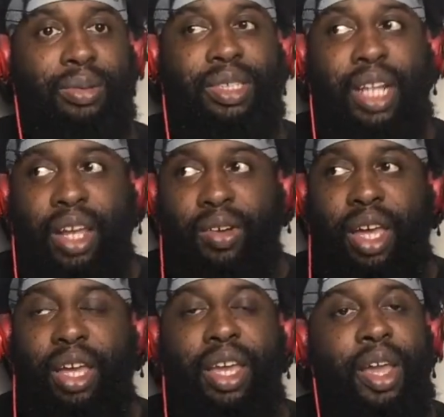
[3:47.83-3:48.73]
It's like,
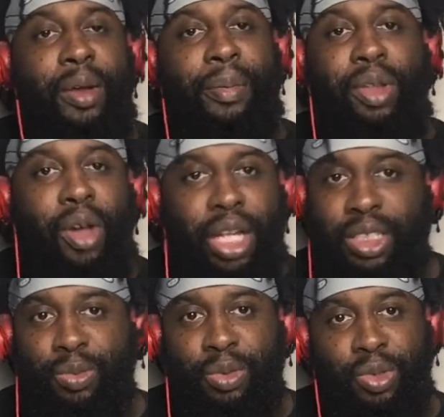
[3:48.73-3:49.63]
okay, but no, I
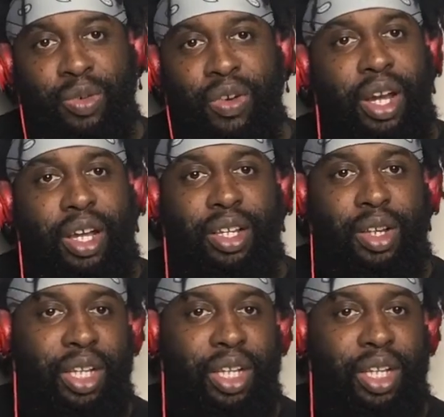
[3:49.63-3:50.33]
just want you around.